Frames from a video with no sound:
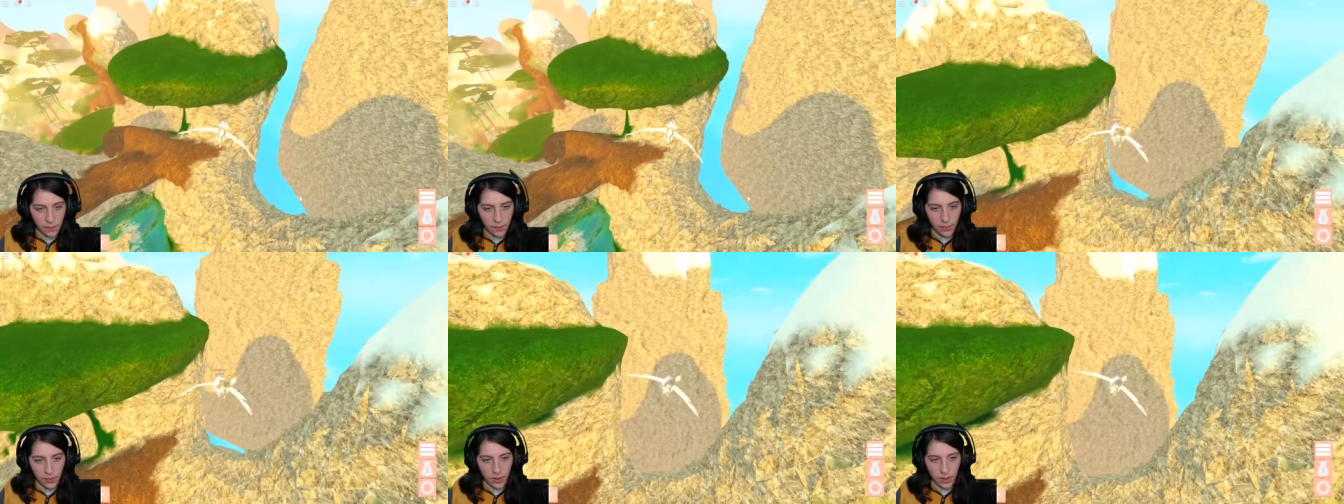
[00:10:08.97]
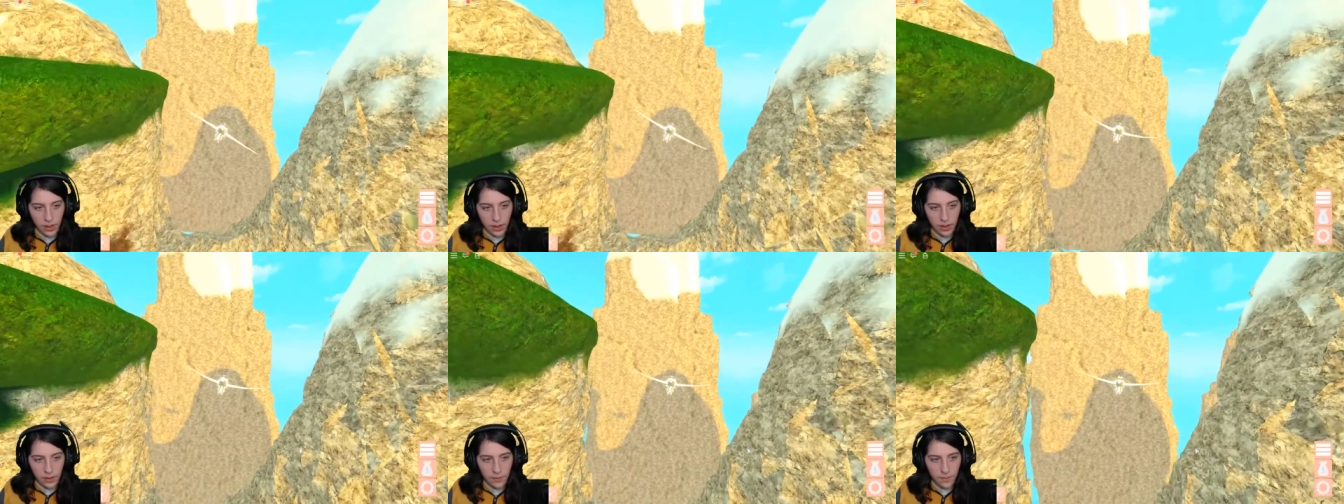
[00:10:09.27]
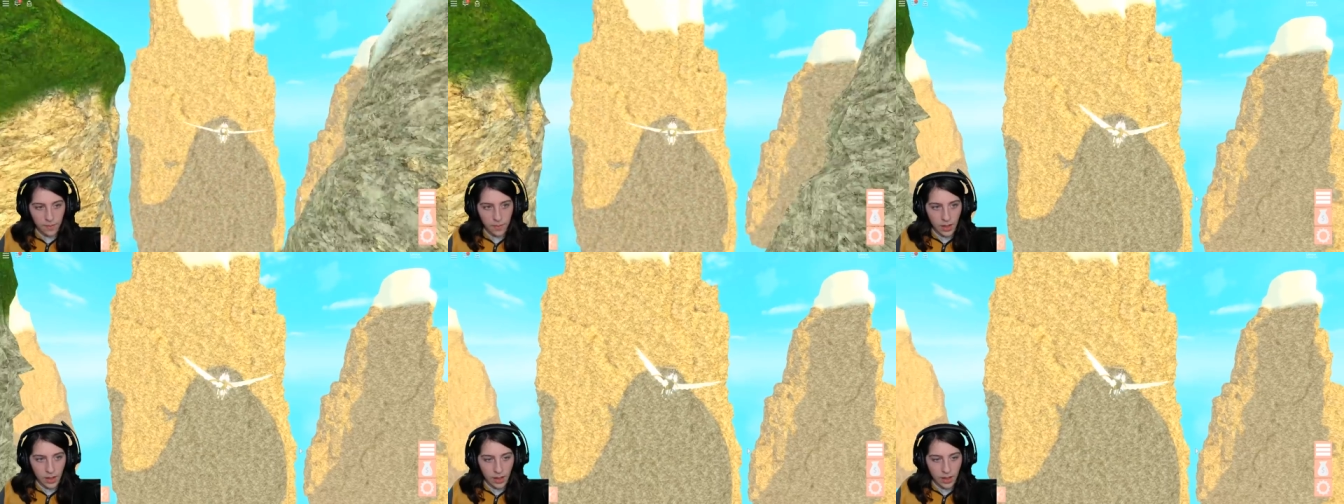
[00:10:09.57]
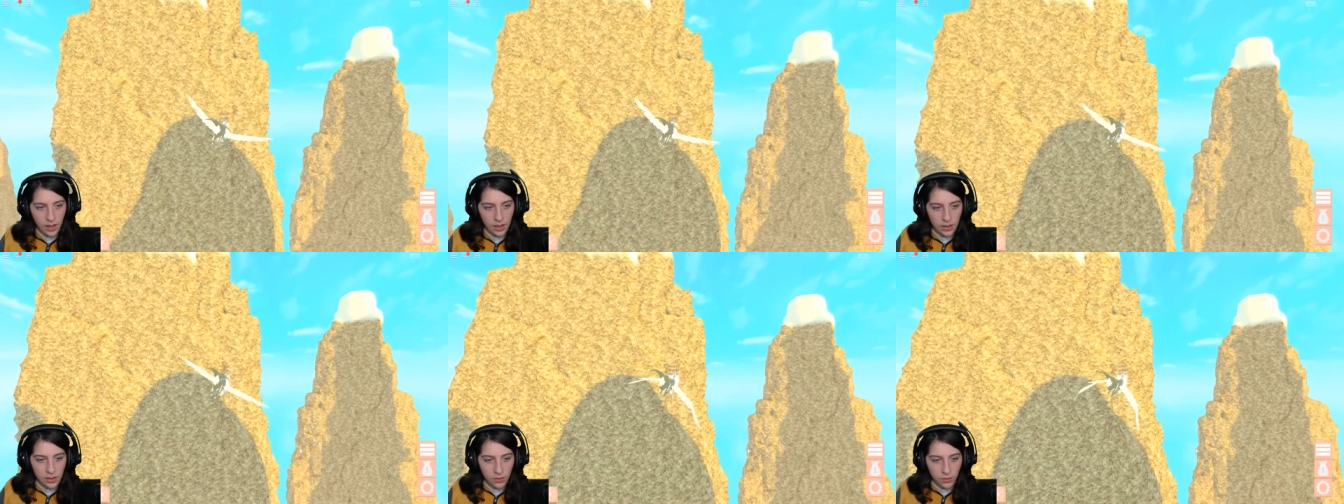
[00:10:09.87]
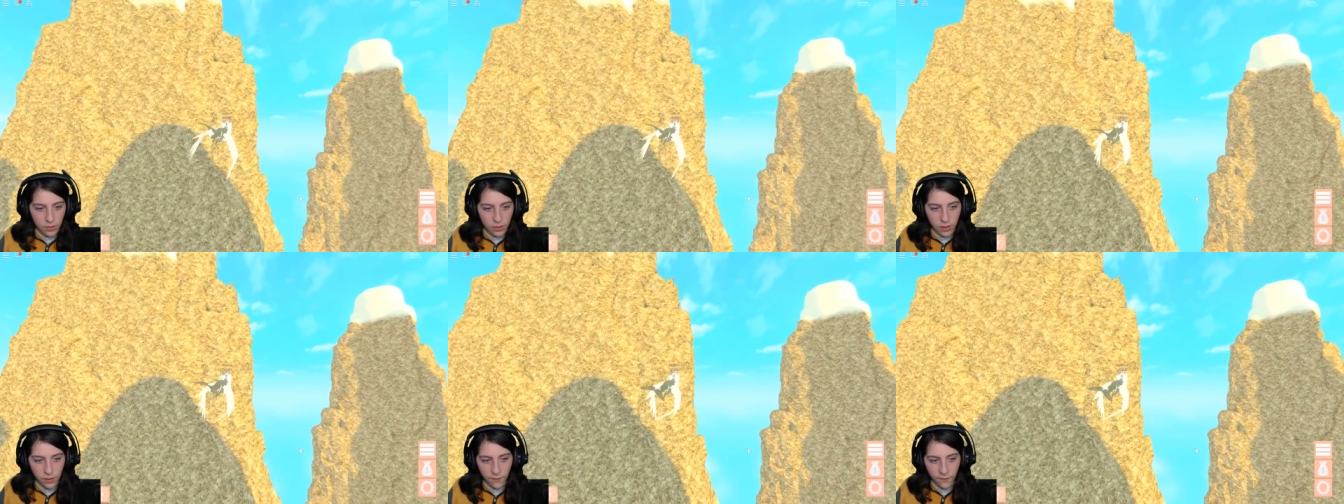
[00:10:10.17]
but I
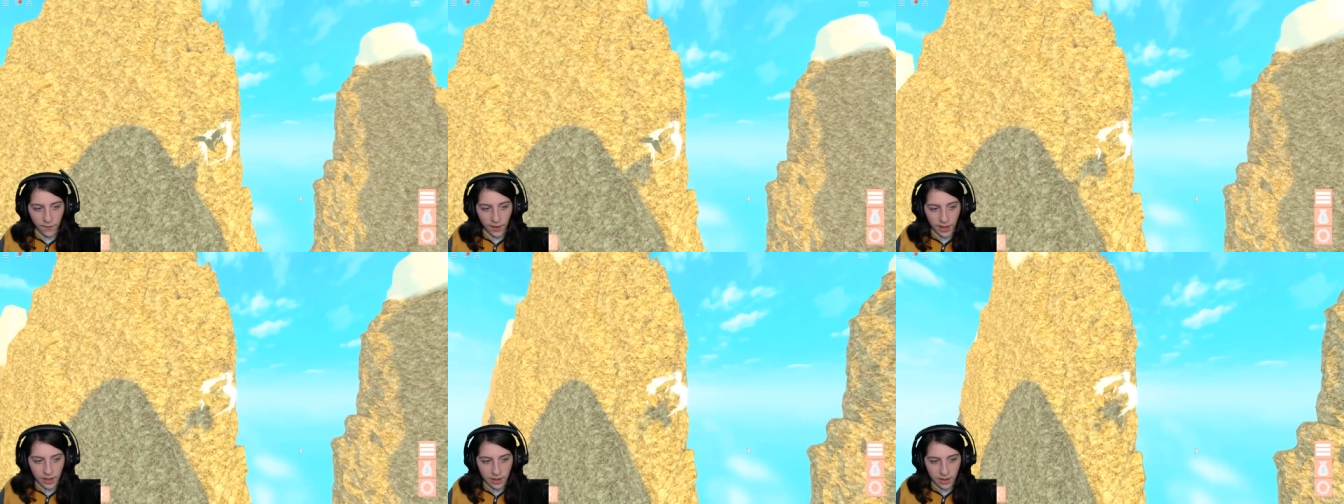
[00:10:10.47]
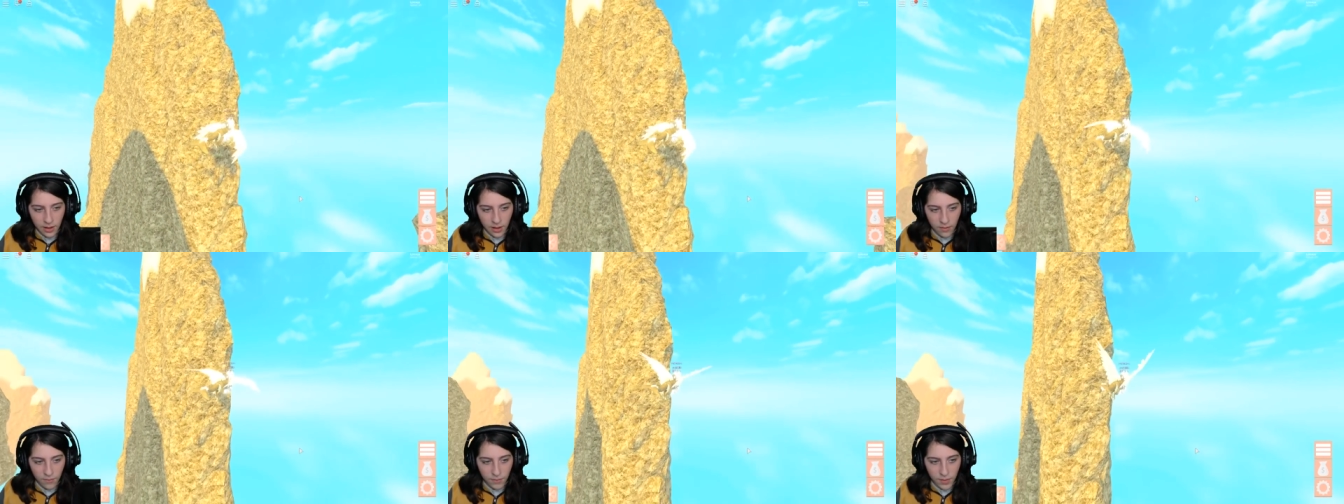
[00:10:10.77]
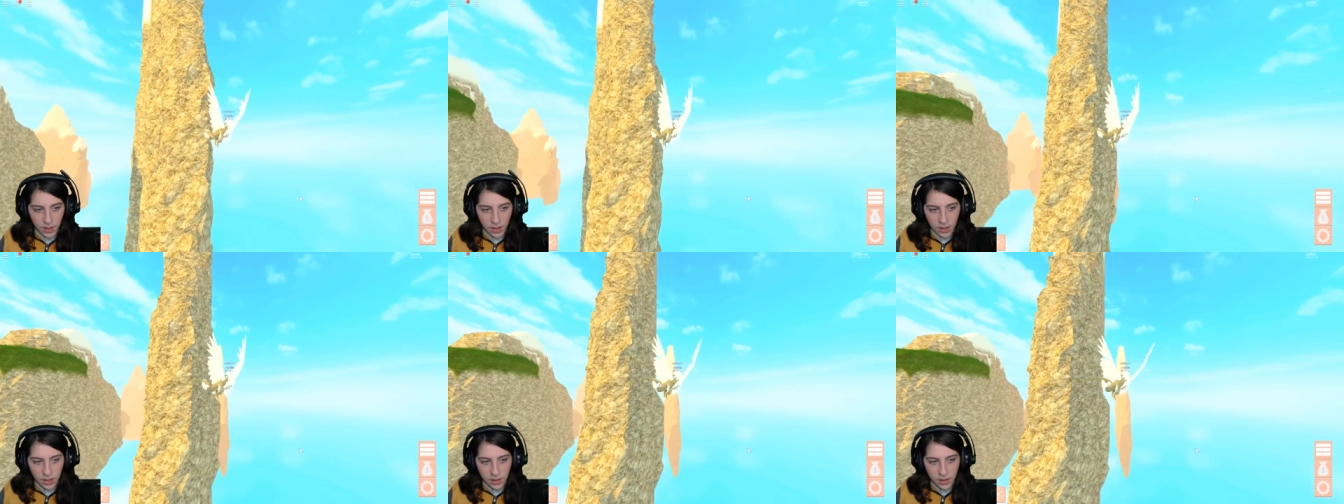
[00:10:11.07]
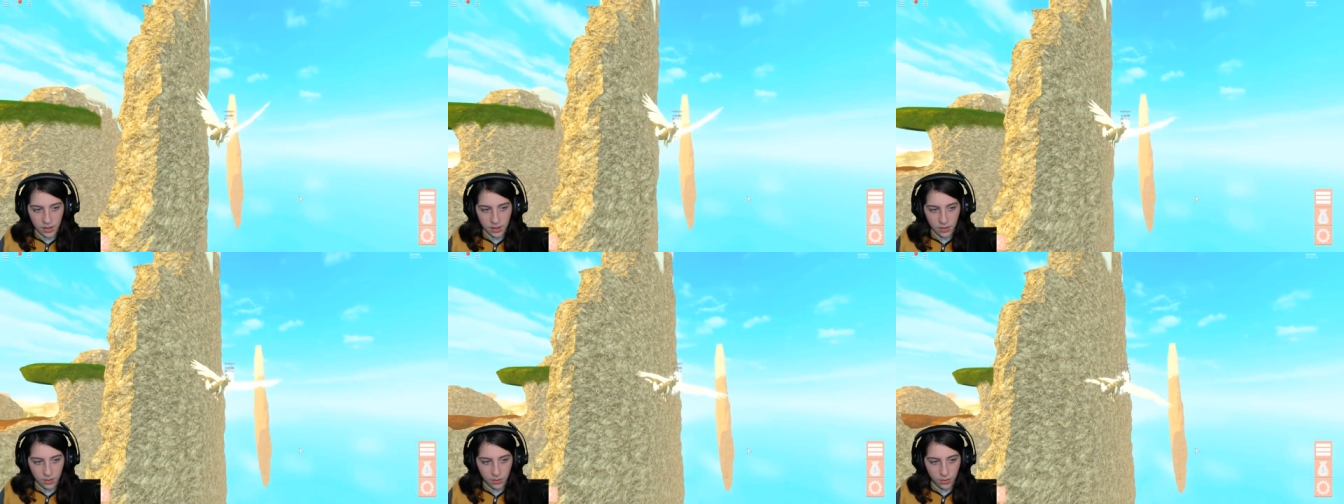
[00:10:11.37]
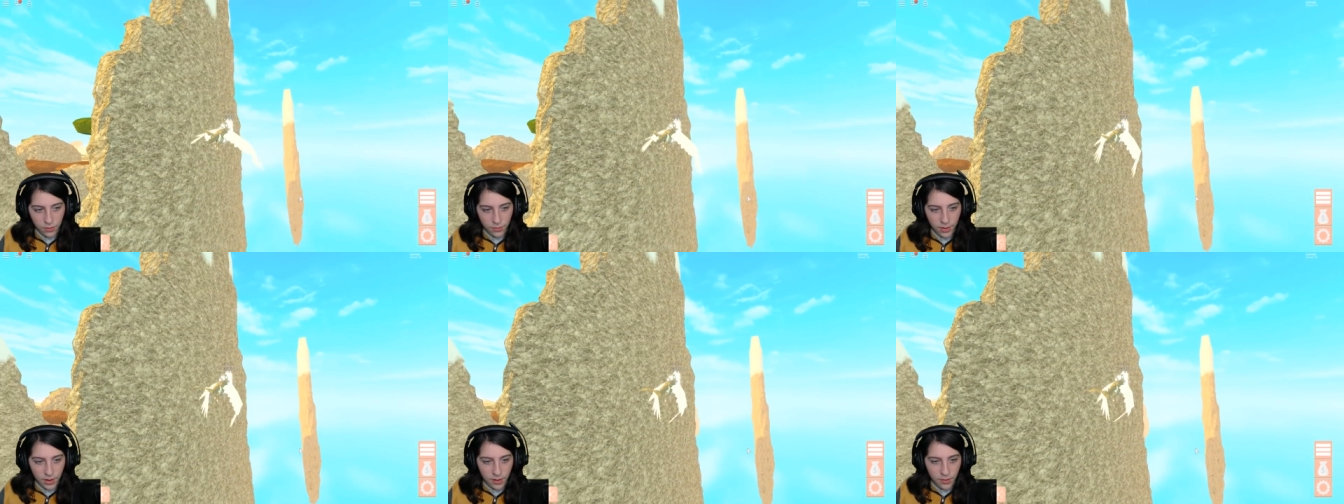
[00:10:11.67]
ignore the fact that I've been here.
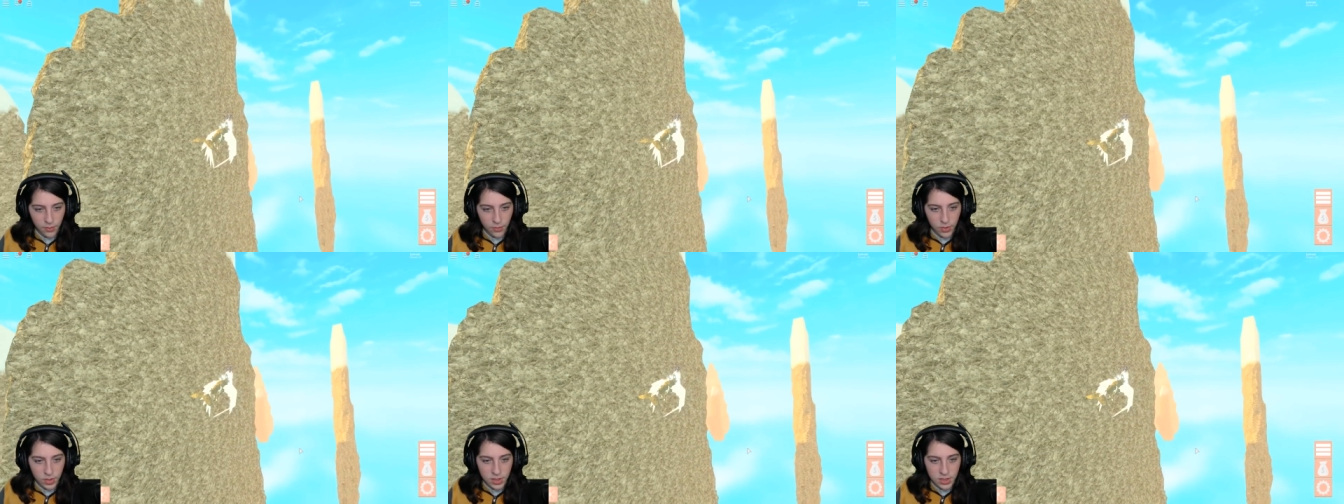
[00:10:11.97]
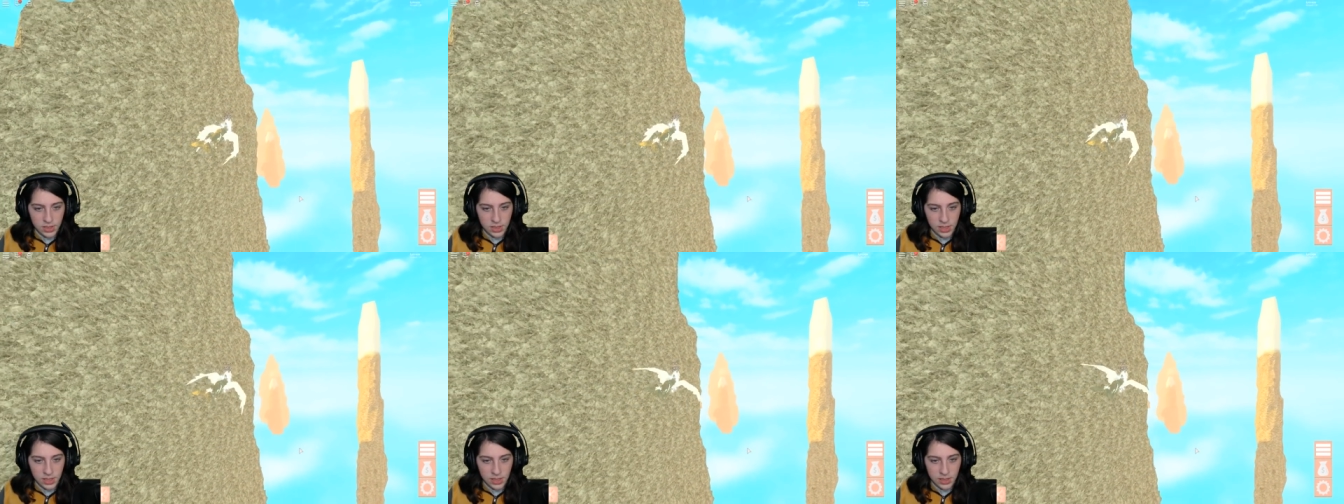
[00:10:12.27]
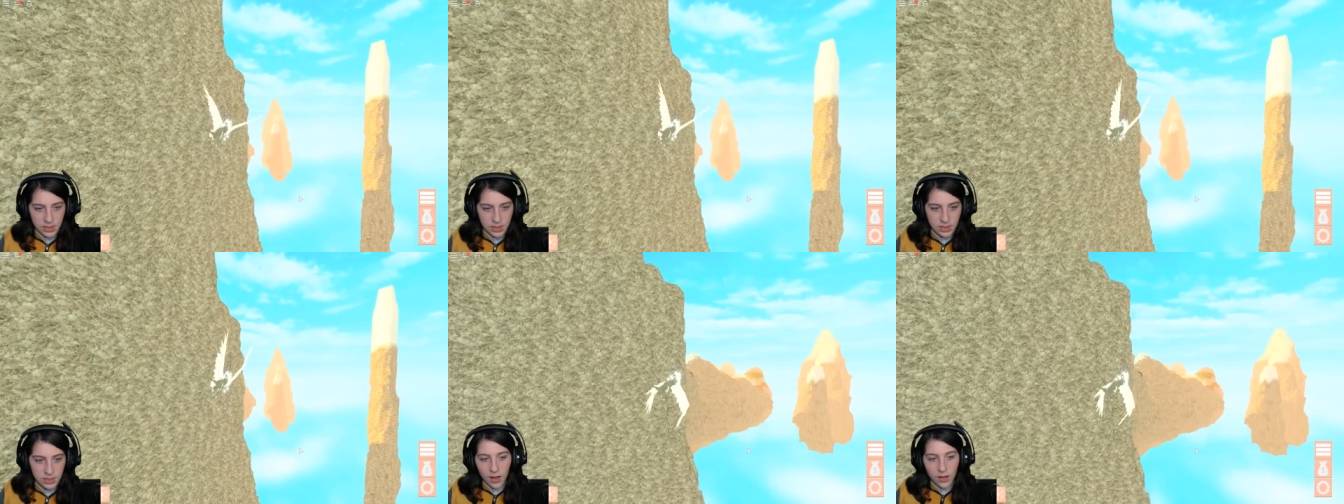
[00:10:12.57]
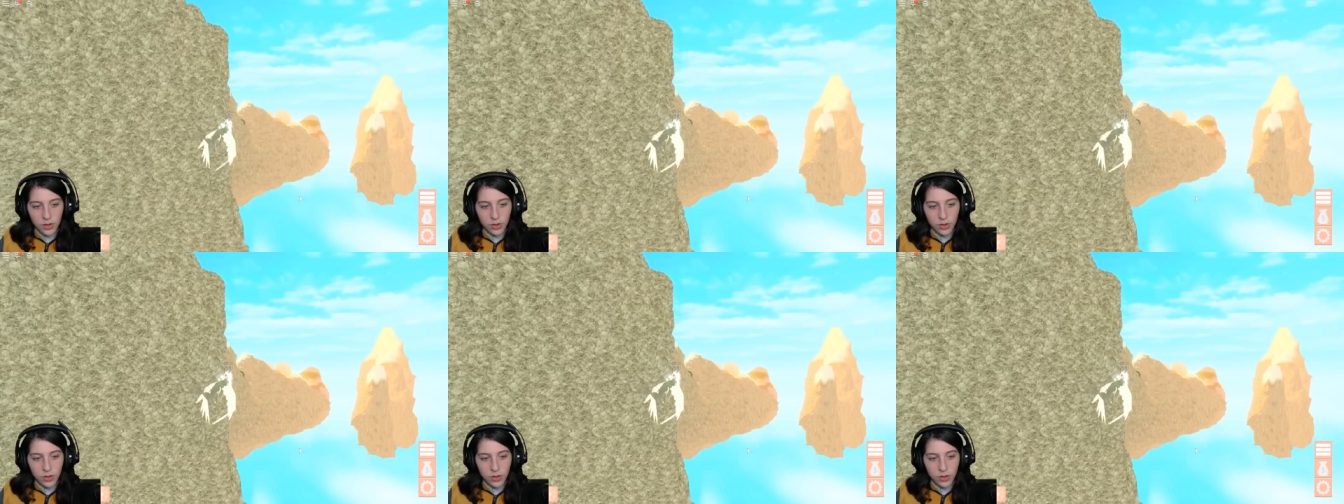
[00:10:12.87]
Oh my, what is this?